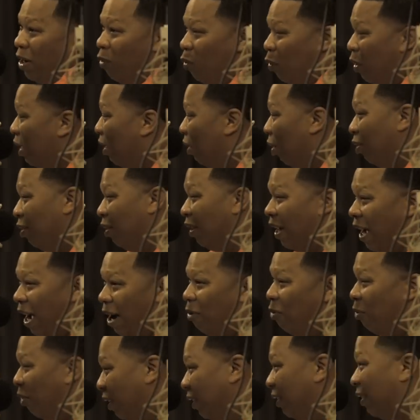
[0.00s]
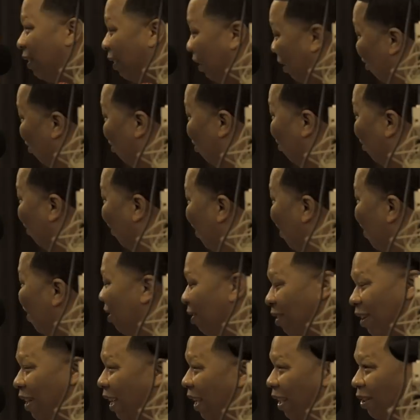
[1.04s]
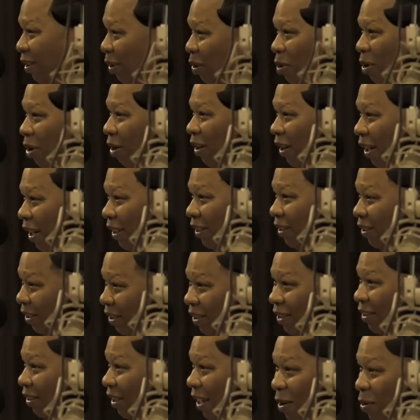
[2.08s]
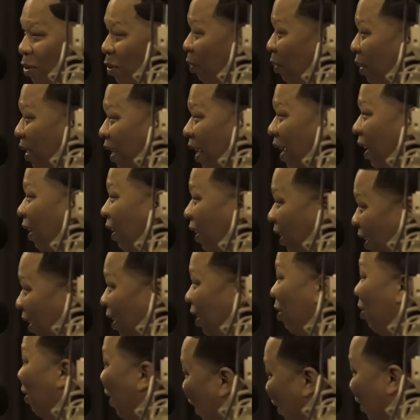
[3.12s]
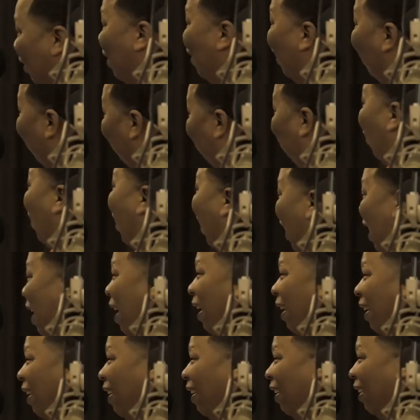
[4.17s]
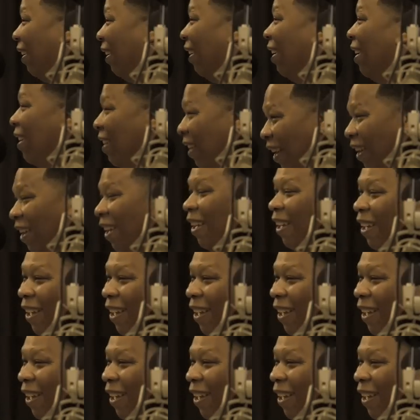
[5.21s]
We know you got one song. You ain't got to do all of that shit. Sing what we got to hear and let's get the fuck out of here.